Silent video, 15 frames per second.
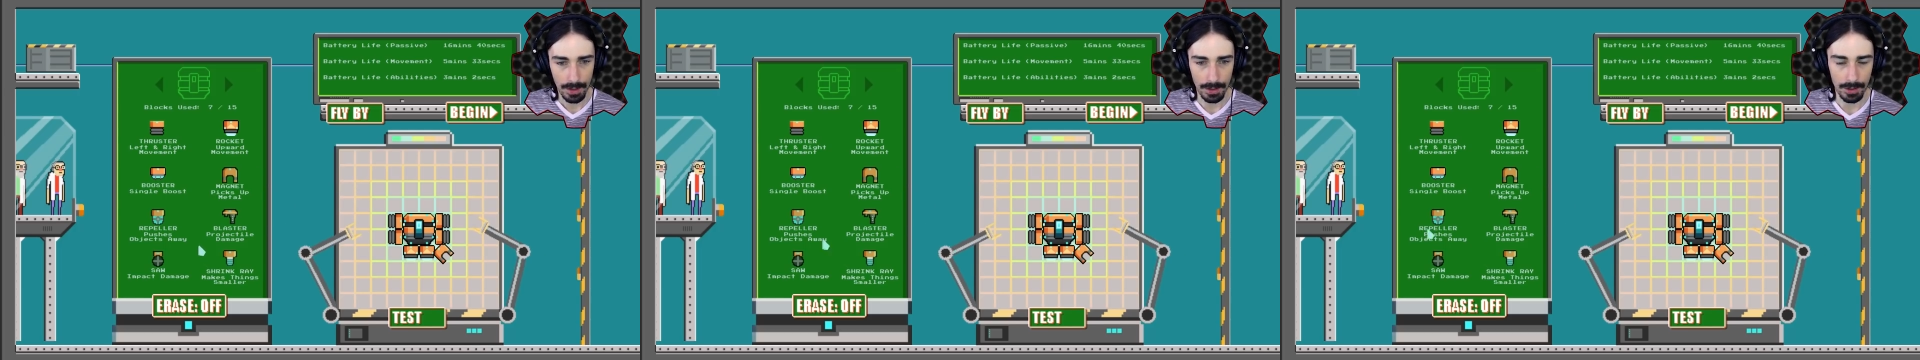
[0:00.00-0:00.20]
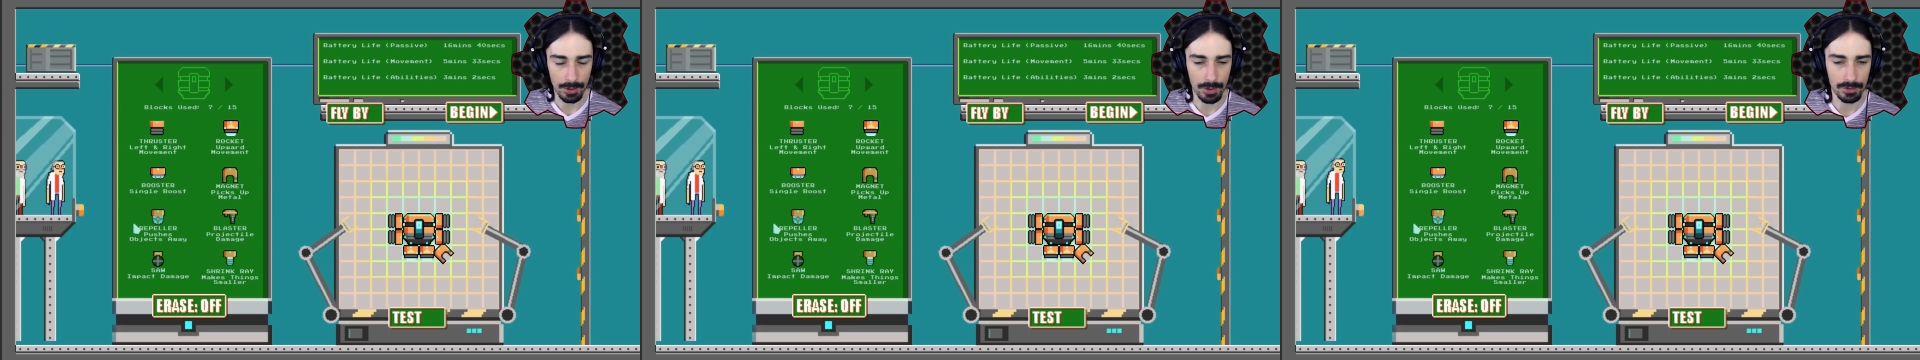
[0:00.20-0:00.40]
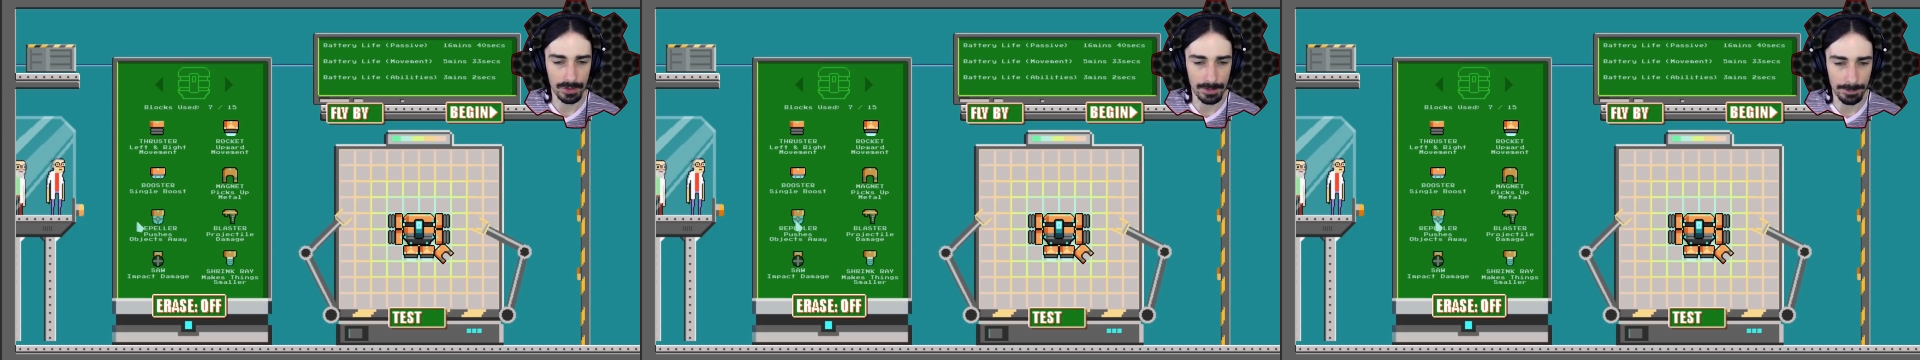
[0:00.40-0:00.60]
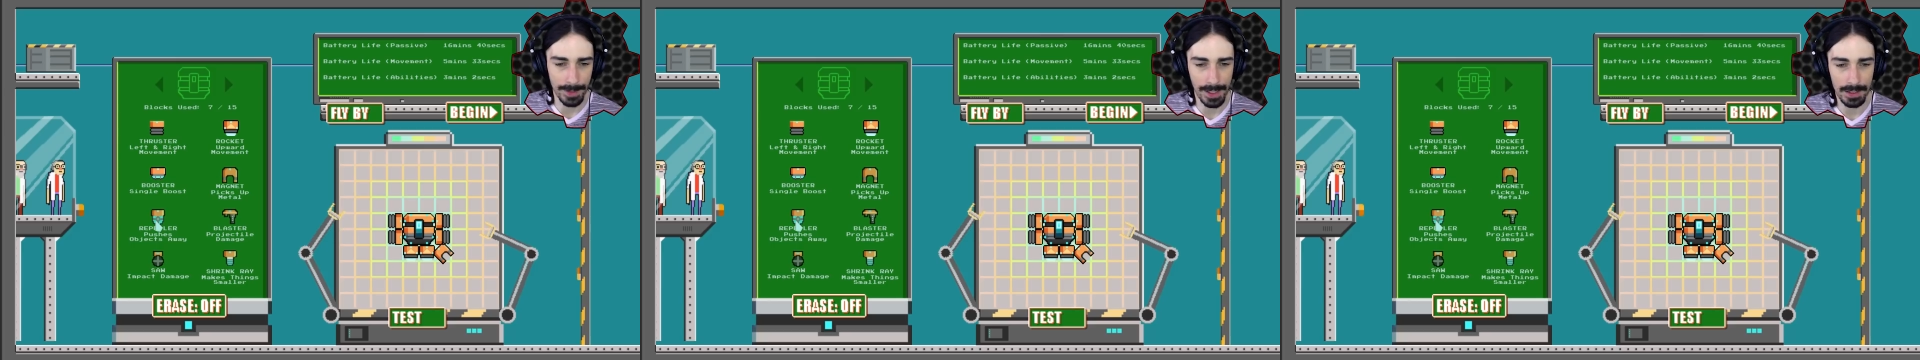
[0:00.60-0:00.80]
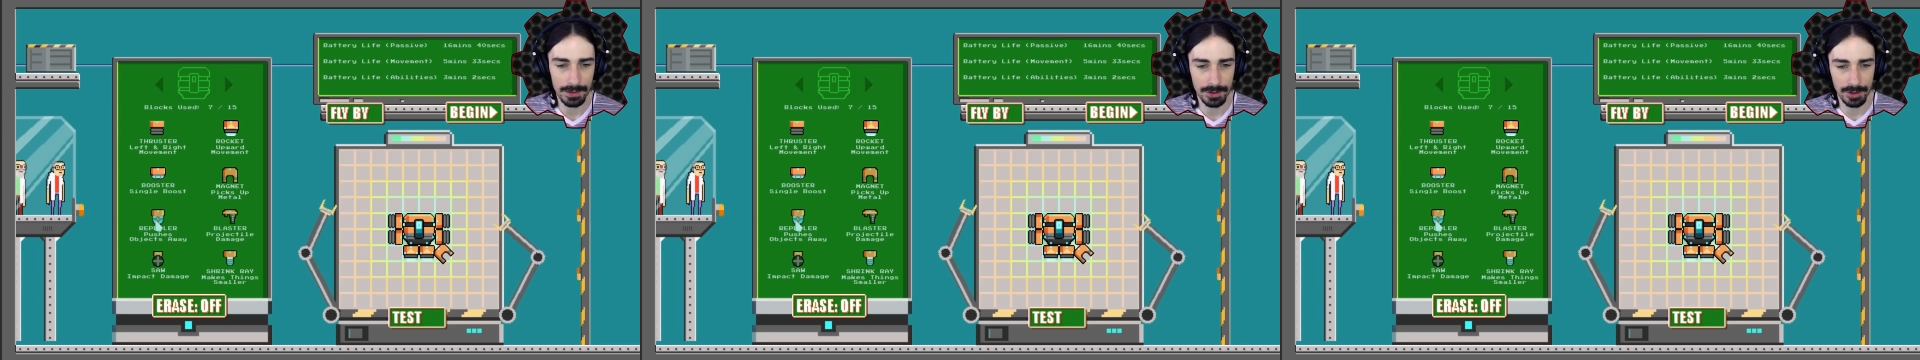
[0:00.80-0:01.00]
Oh, a
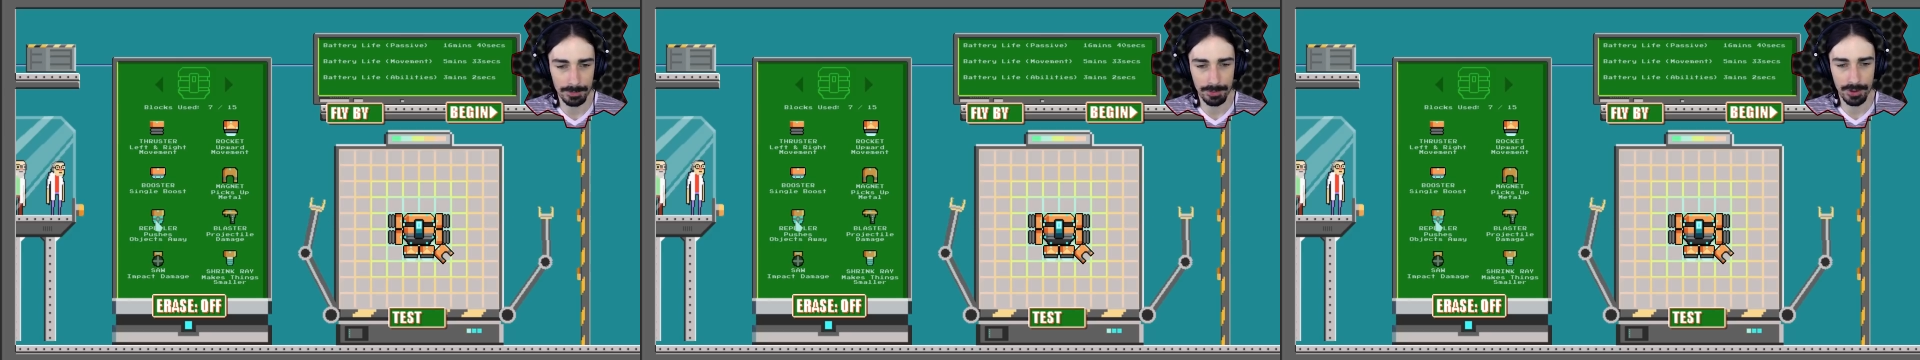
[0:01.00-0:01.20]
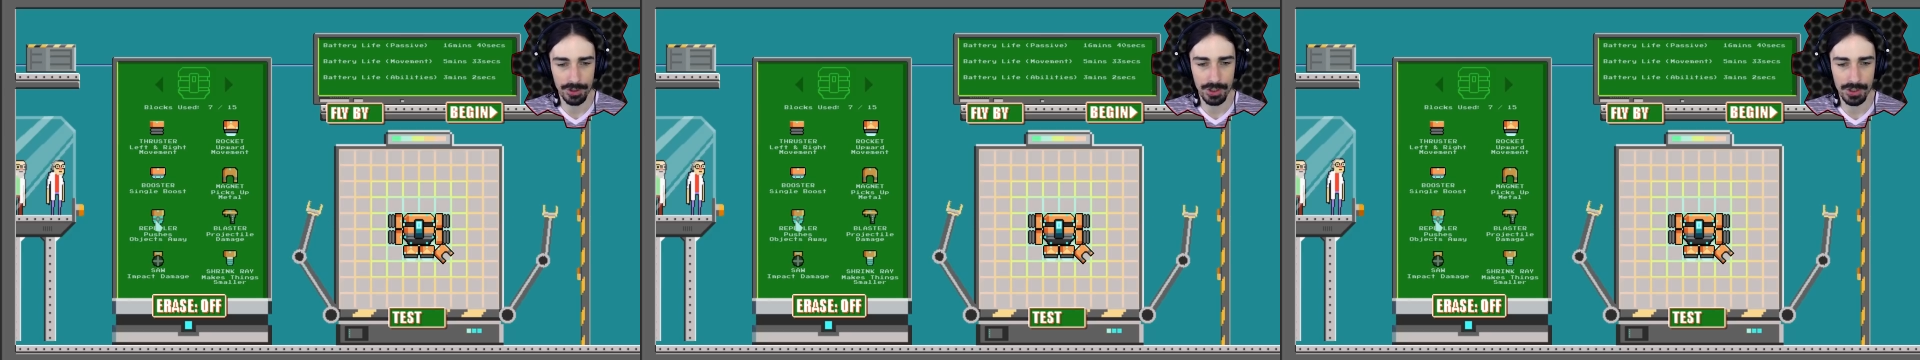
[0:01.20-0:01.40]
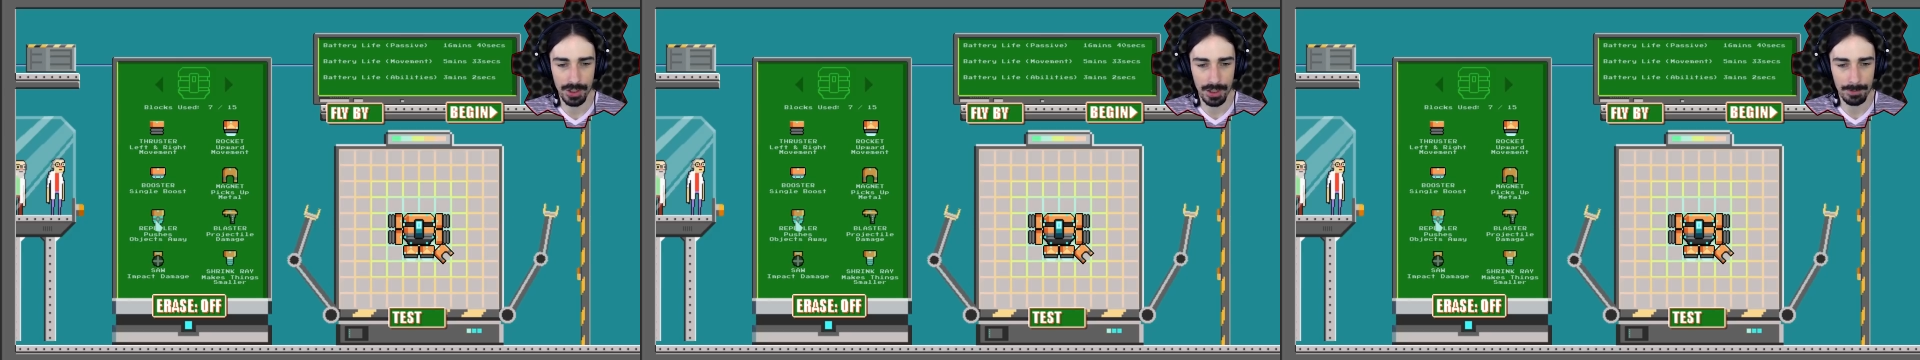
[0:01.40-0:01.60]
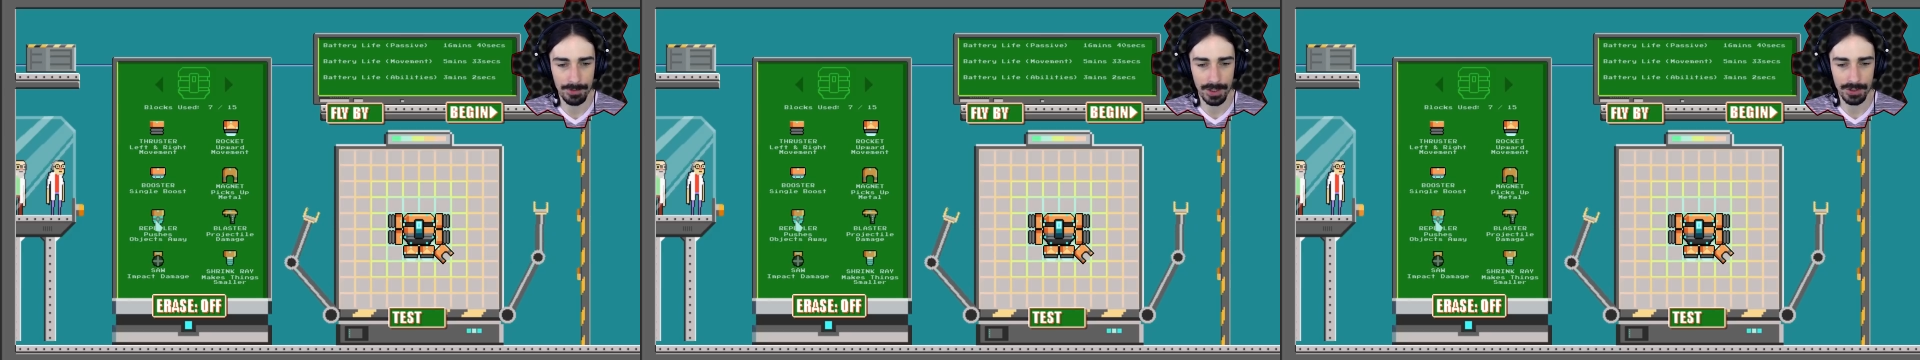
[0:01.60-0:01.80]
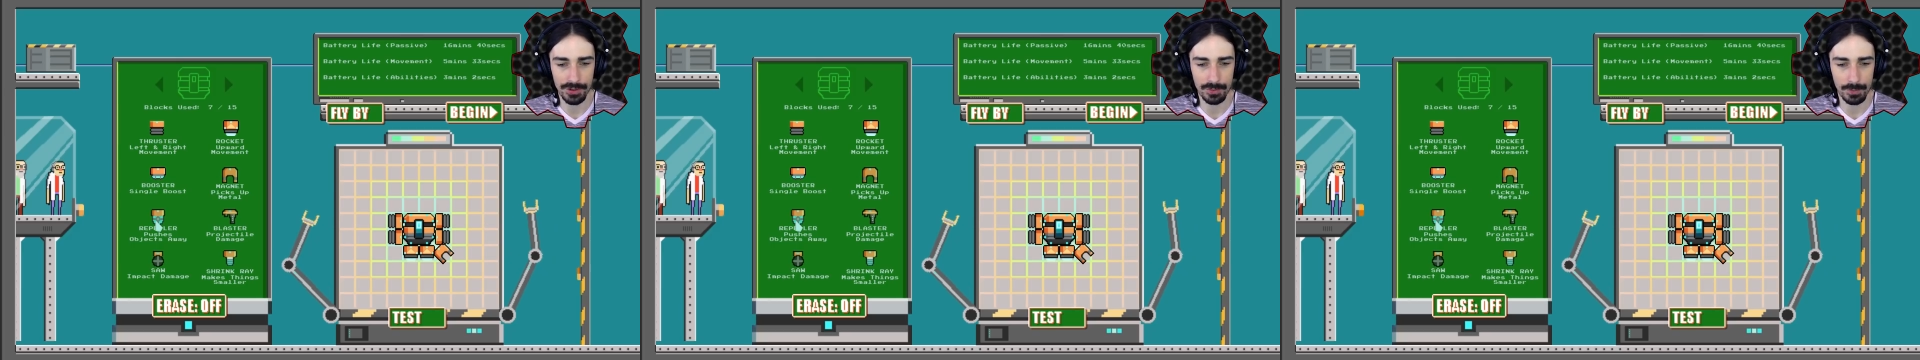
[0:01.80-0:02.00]
repeller pushes
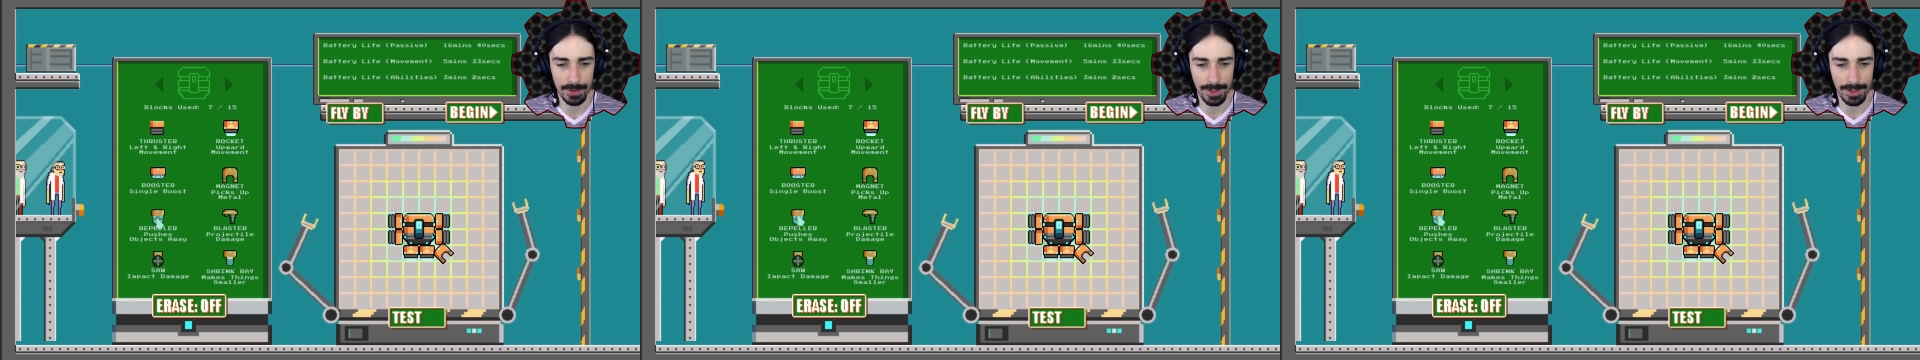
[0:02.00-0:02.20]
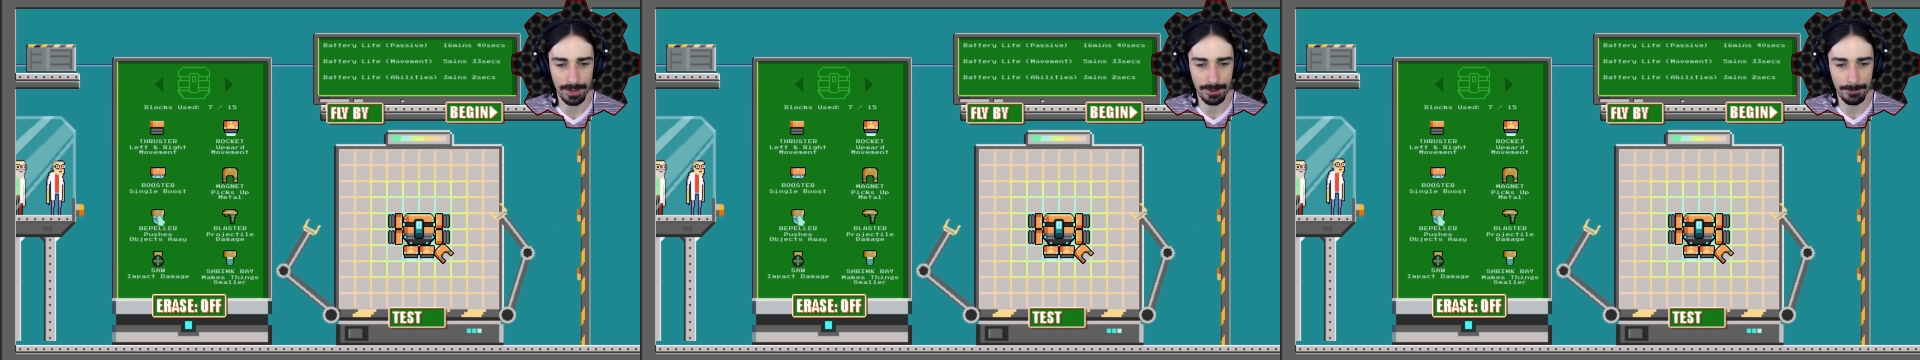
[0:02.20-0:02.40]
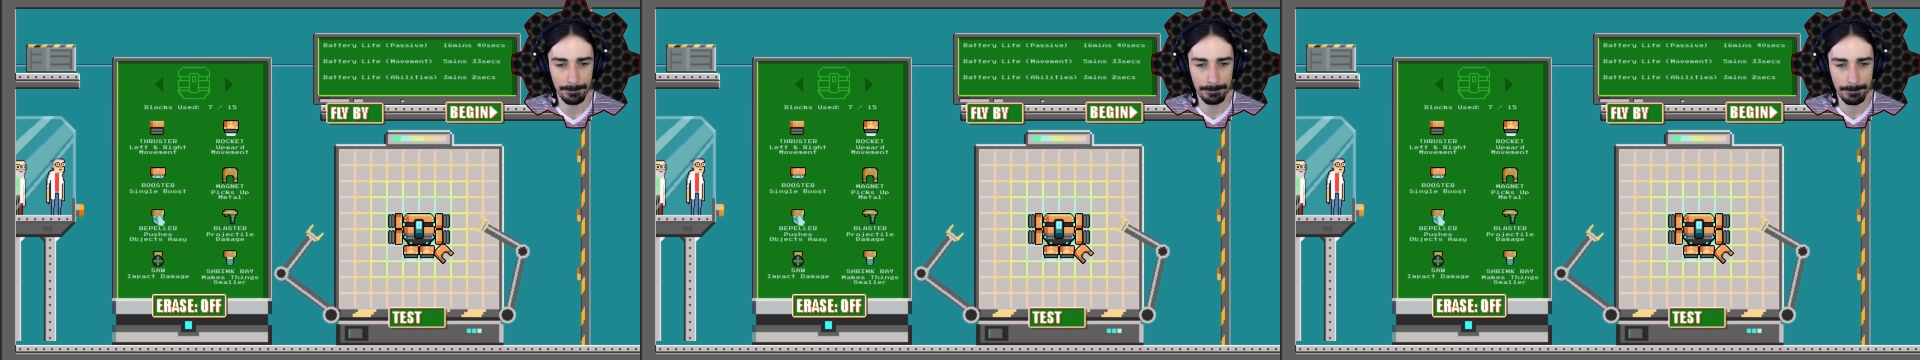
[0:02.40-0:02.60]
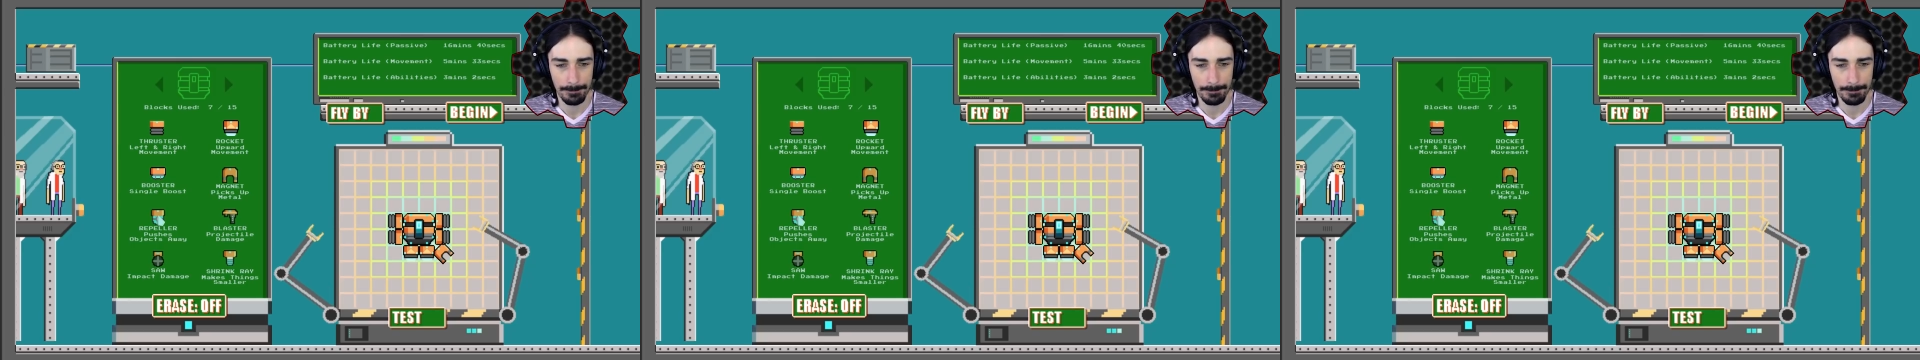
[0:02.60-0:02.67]
objects away.